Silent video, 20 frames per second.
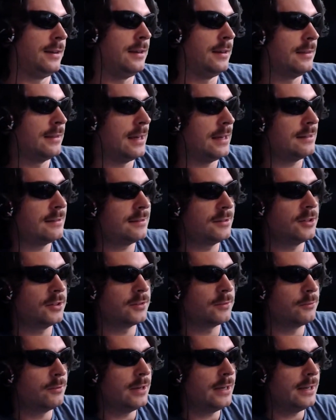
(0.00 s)
That's
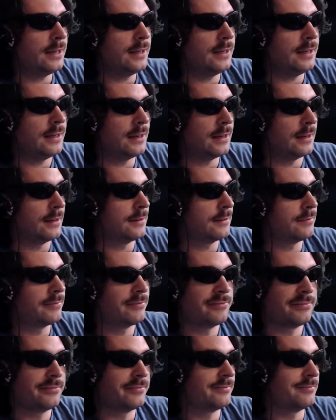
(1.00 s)
just really, uh,
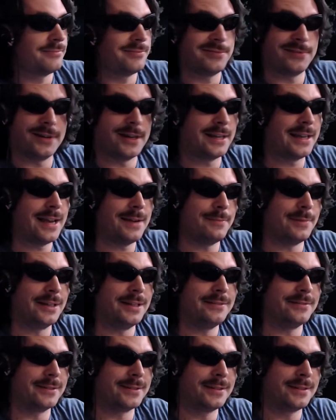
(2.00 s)
I can't
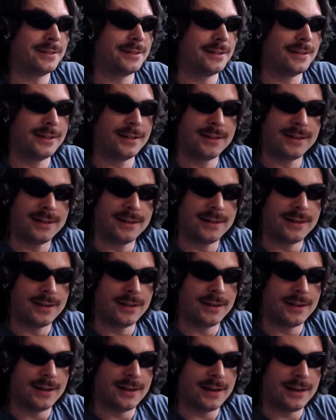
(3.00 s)
believe it.
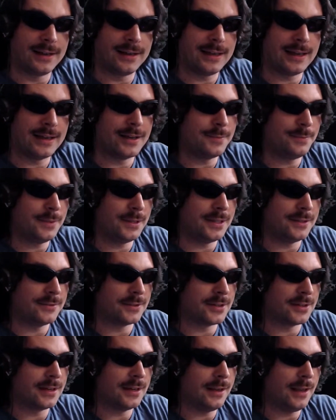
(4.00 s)
I cannot believe it.
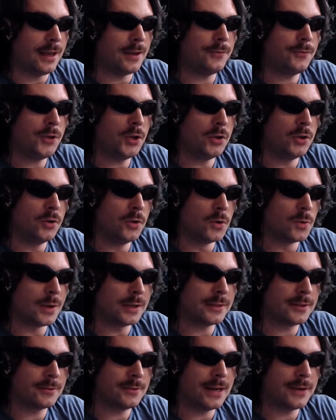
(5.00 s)
And if you know
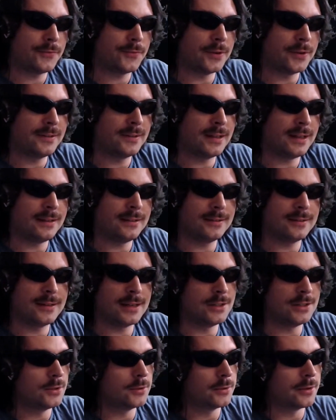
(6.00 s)
what the reference is,
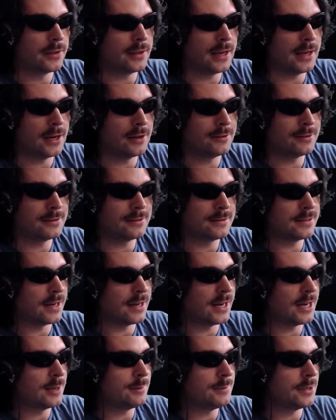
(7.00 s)
then you were there at the
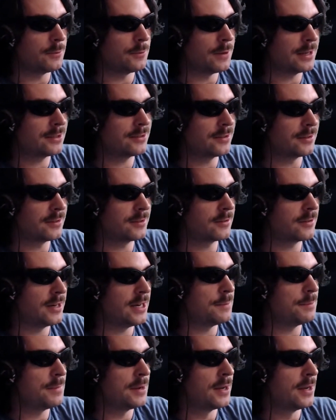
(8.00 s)
time, you watched the
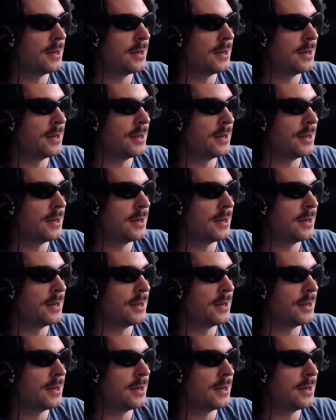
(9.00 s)
stream.